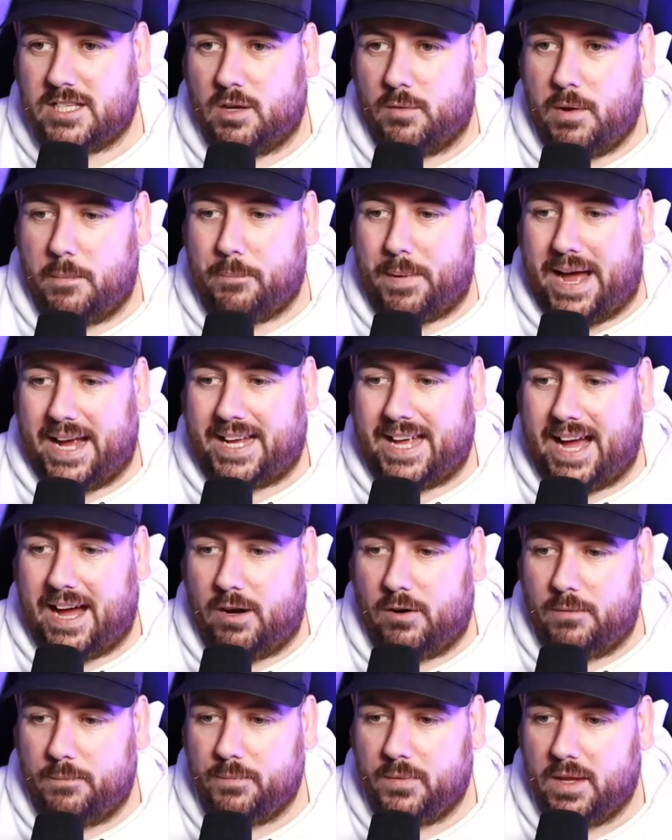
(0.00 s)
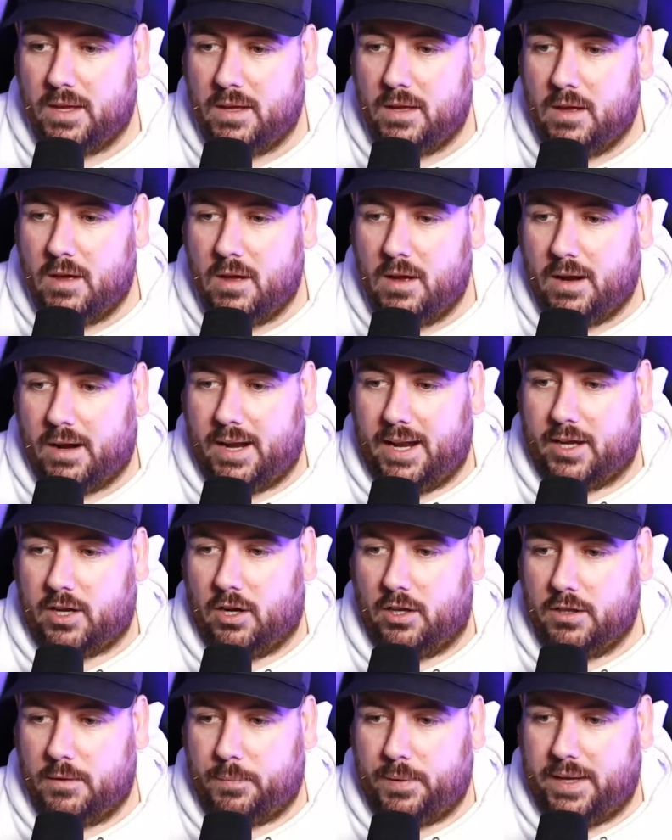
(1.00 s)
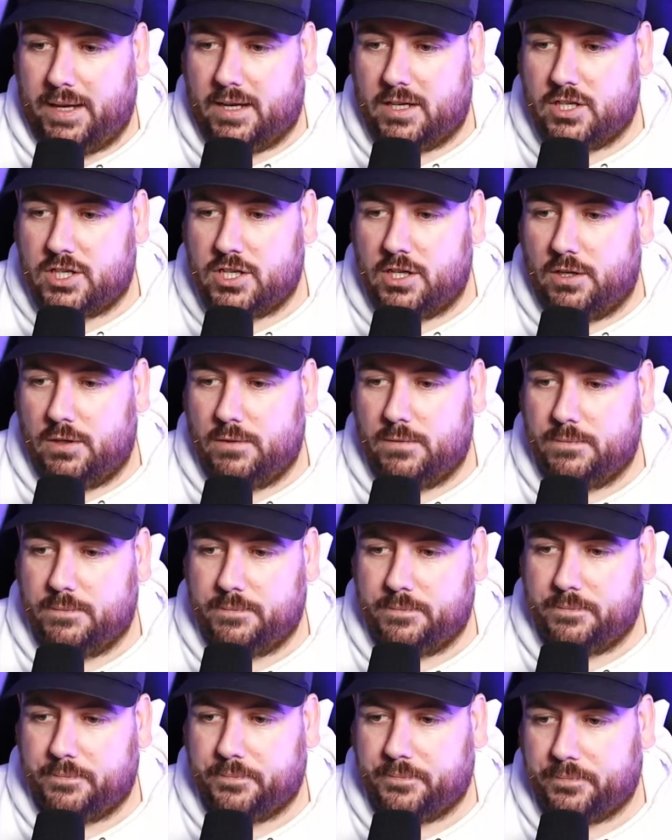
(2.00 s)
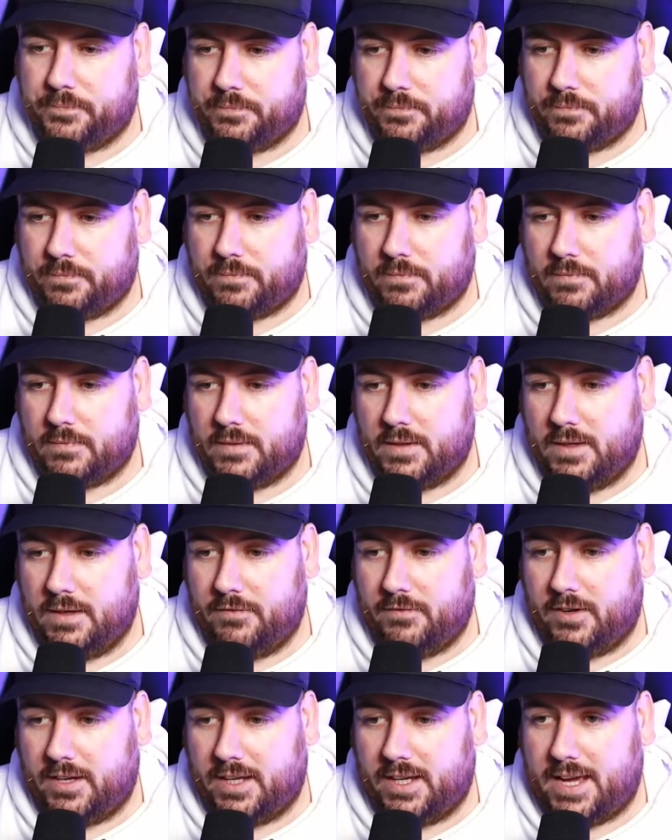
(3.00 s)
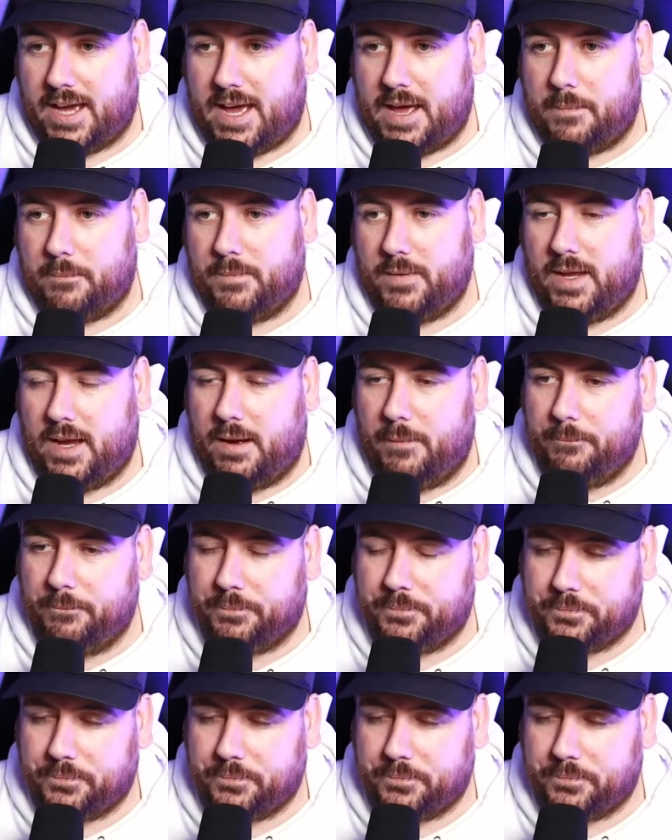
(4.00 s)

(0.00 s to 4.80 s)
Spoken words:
So we back out, click on the Pikachu. If I can get him, yep.